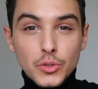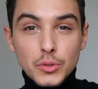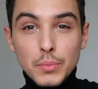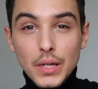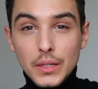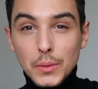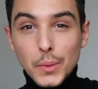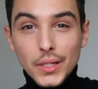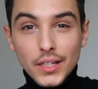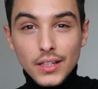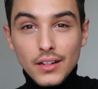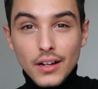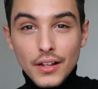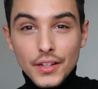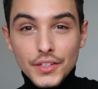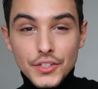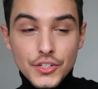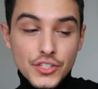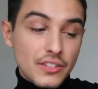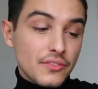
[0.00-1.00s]
with many, many
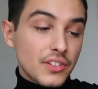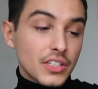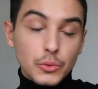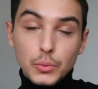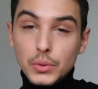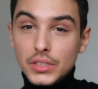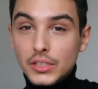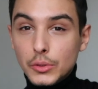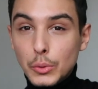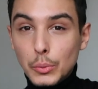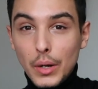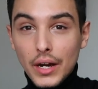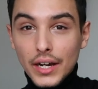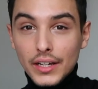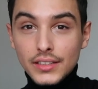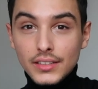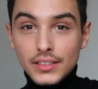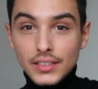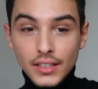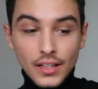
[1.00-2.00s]
colors, even with the
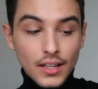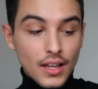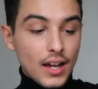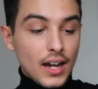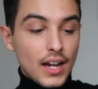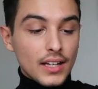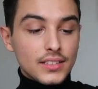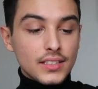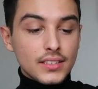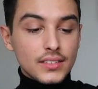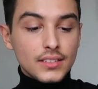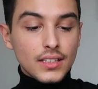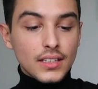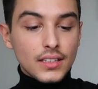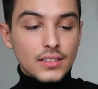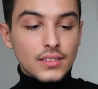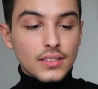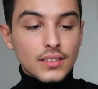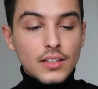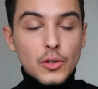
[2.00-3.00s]
white. I think
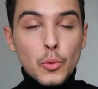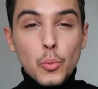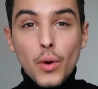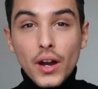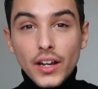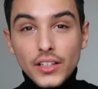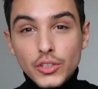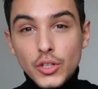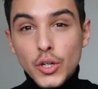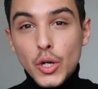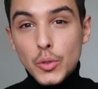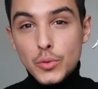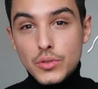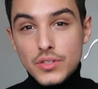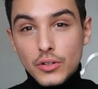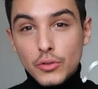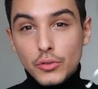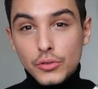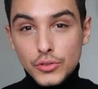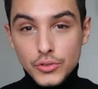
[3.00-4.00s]
that uh, white coats
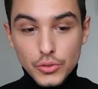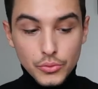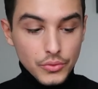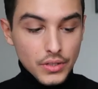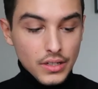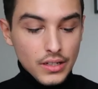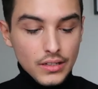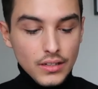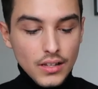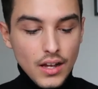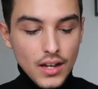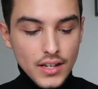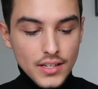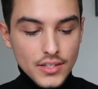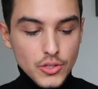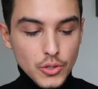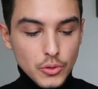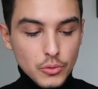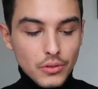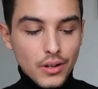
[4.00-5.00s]
are also really nice.
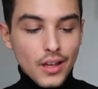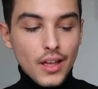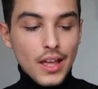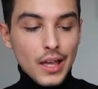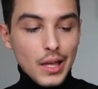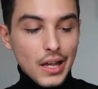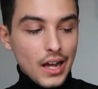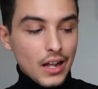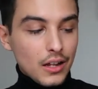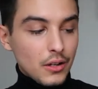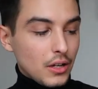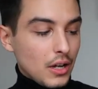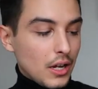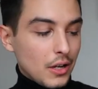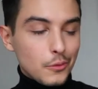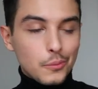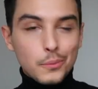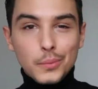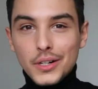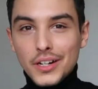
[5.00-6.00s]
So I'll,
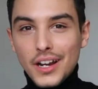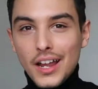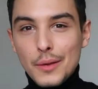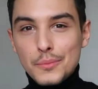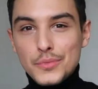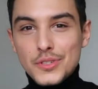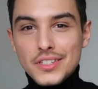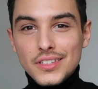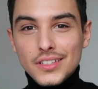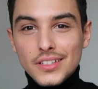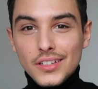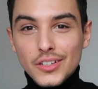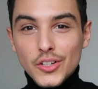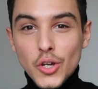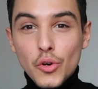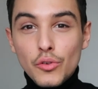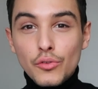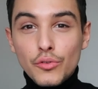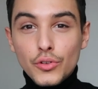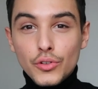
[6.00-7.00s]
I'll perhaps uh,
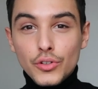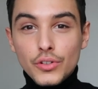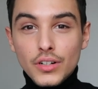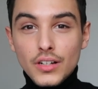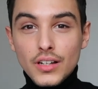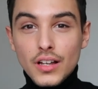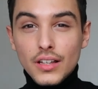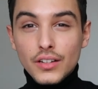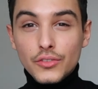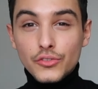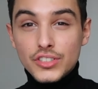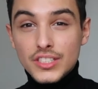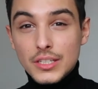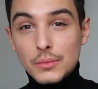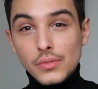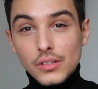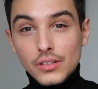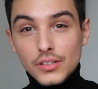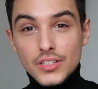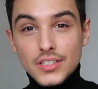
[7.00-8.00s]
go for a
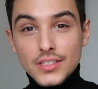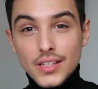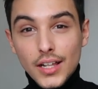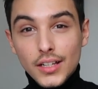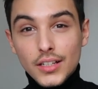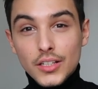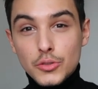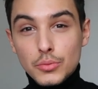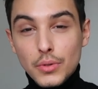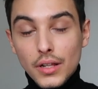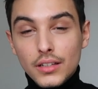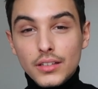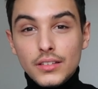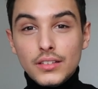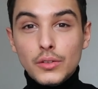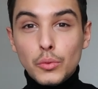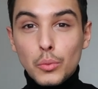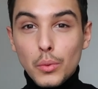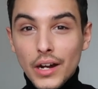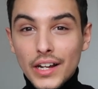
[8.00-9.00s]
similar style as well in
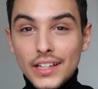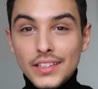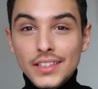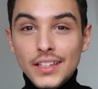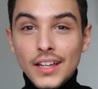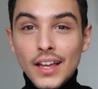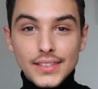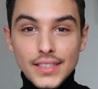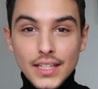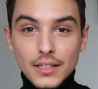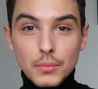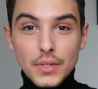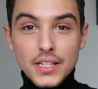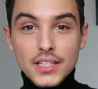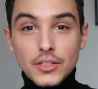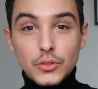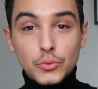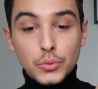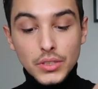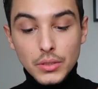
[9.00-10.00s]
the white and then
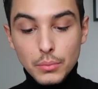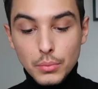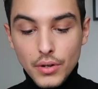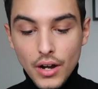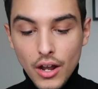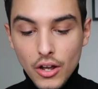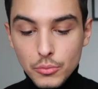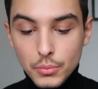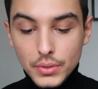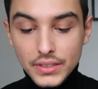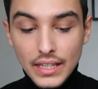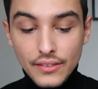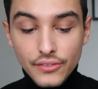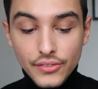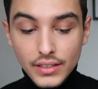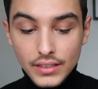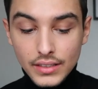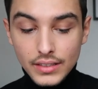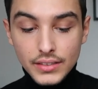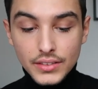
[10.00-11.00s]
mix it with the brown. But
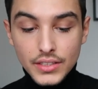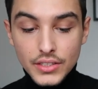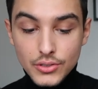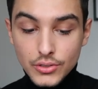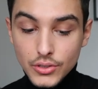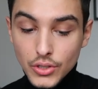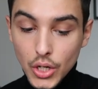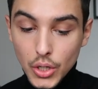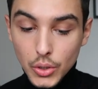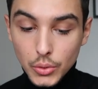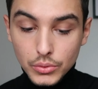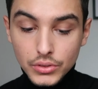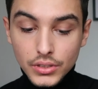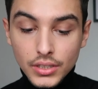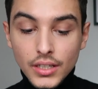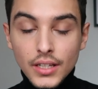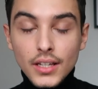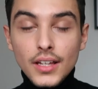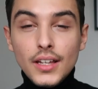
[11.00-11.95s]
definitely this coat